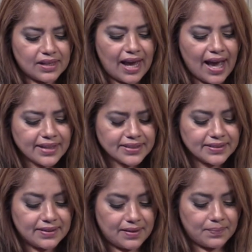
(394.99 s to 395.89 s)

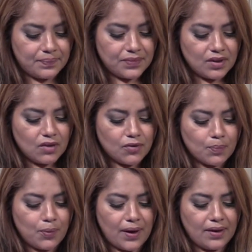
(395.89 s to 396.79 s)
asked him for
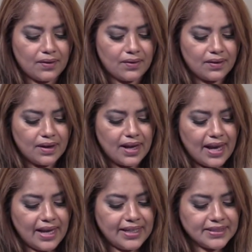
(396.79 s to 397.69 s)
prayer.
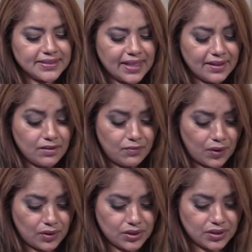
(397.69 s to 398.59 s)
And he said in
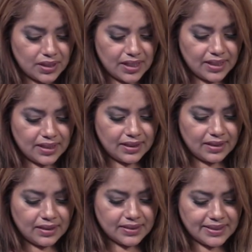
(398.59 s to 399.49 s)
verse
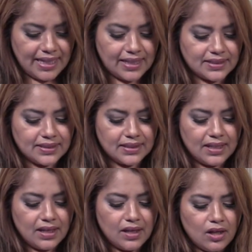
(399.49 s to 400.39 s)
6,
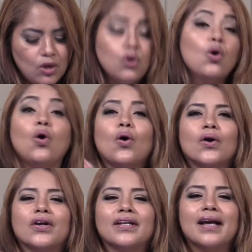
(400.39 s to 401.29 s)

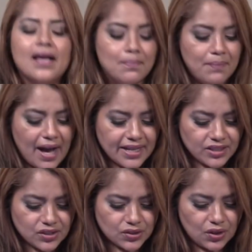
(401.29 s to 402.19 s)
Lord, my
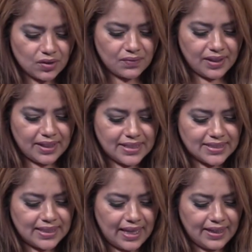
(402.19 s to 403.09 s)
servant
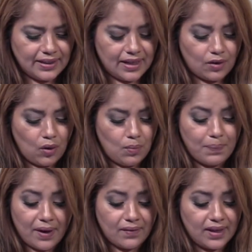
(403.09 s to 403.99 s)
is lying at home
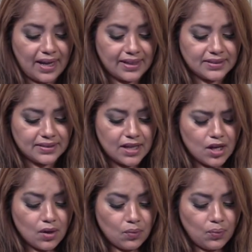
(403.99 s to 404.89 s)
paralyzed
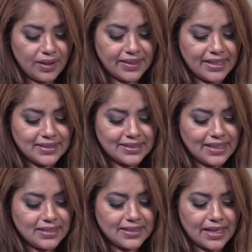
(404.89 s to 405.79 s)
with
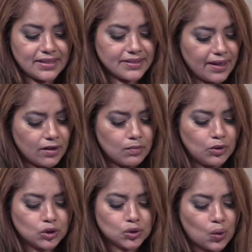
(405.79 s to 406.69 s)
intense and terrible
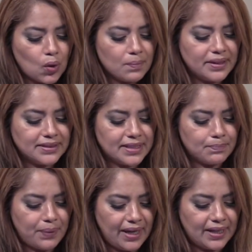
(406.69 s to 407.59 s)
tormenting
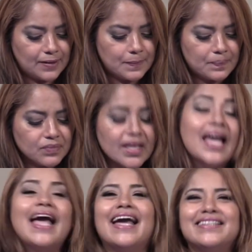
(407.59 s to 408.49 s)
pain.
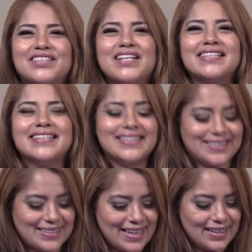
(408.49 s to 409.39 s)
And Jesus
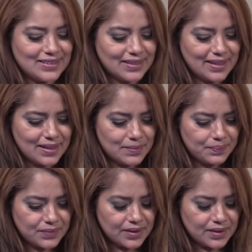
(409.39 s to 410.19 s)
said to him,